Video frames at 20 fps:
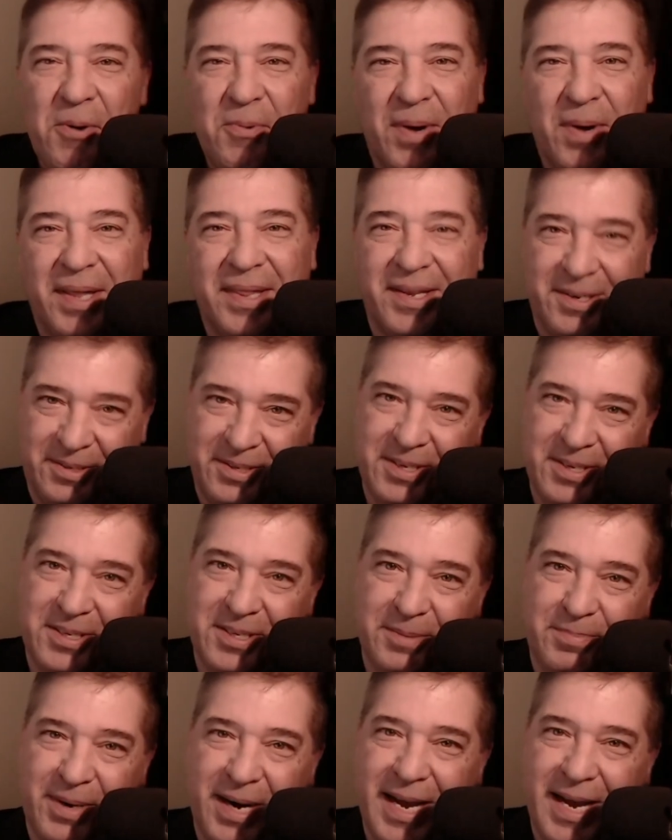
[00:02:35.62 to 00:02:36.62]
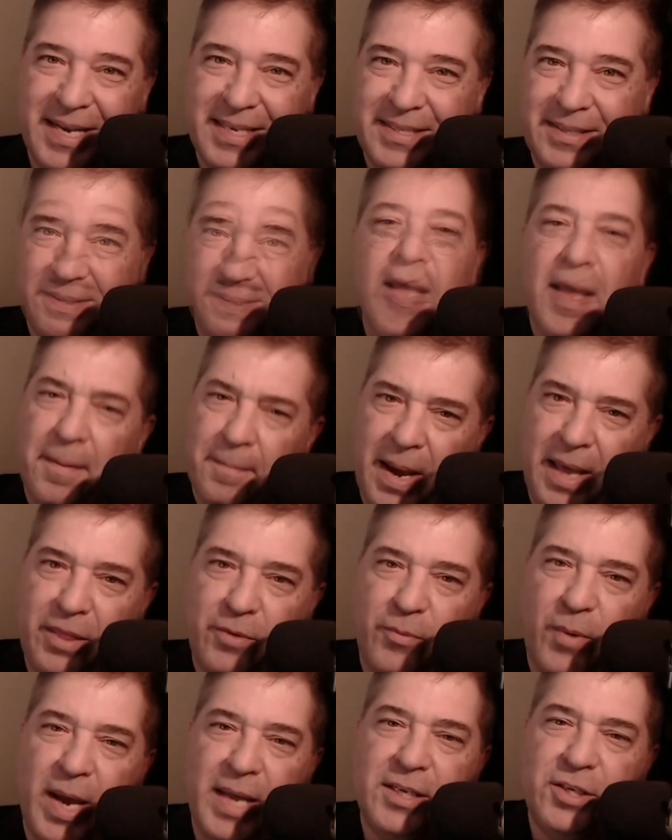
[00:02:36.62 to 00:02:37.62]
well, there's a surprise. By
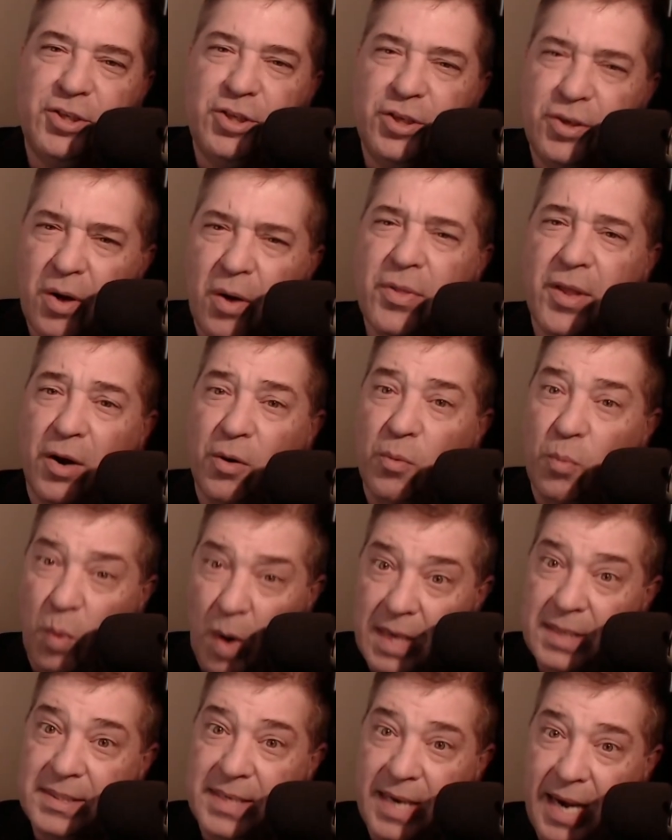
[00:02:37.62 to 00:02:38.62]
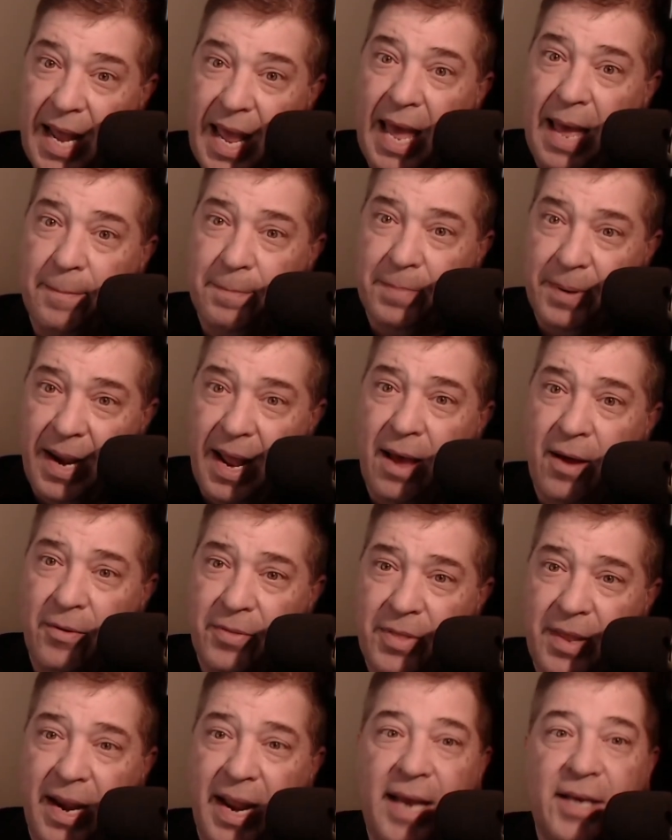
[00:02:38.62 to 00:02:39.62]
the way, did you know there was an app
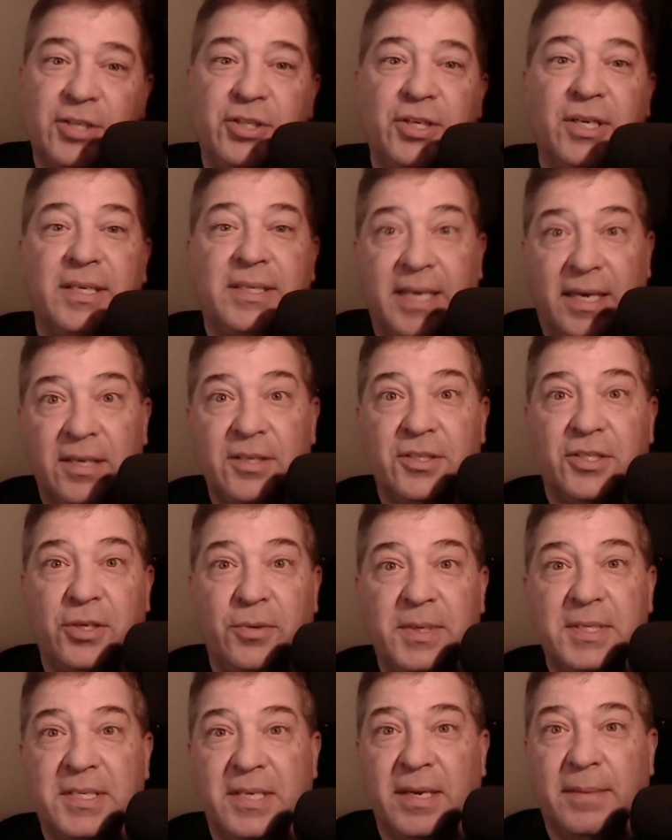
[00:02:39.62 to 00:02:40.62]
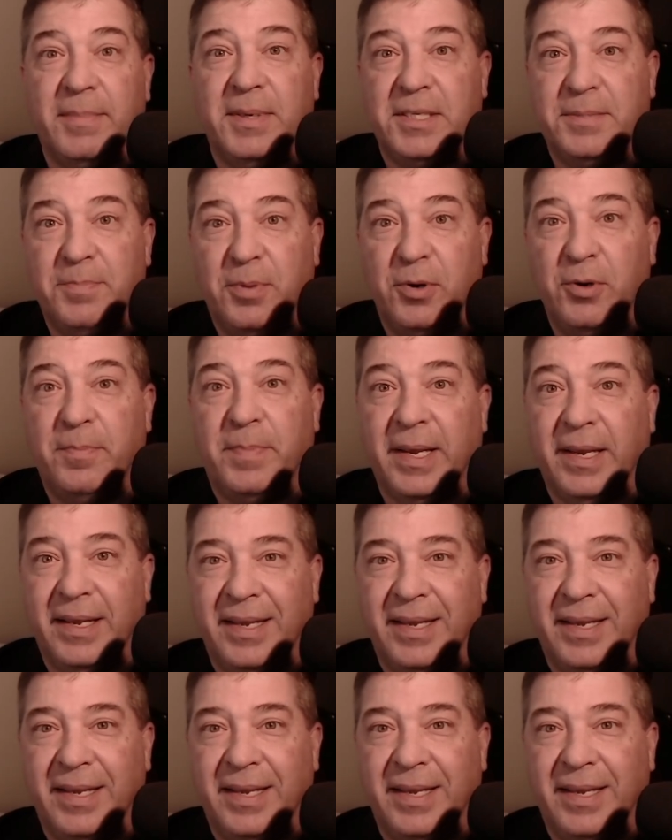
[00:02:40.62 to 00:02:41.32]
now that actually tells you when somebody's pooping?